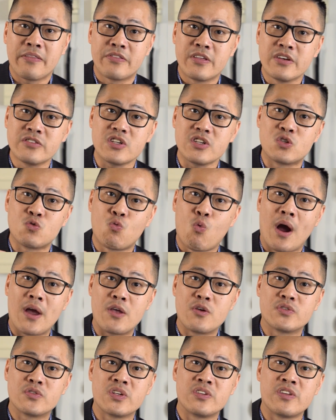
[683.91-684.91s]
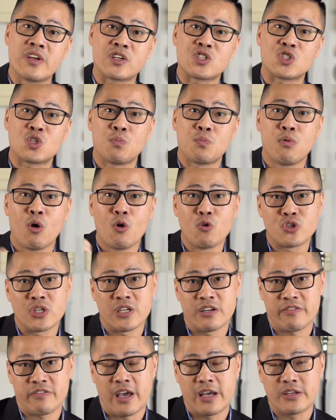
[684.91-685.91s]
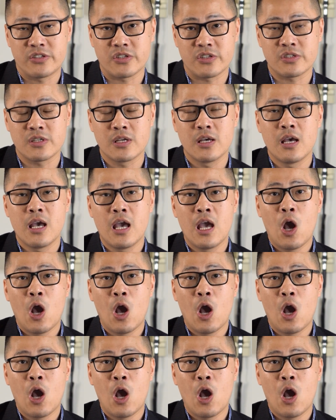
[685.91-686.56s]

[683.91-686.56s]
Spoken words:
This is why you see an explosion of cases.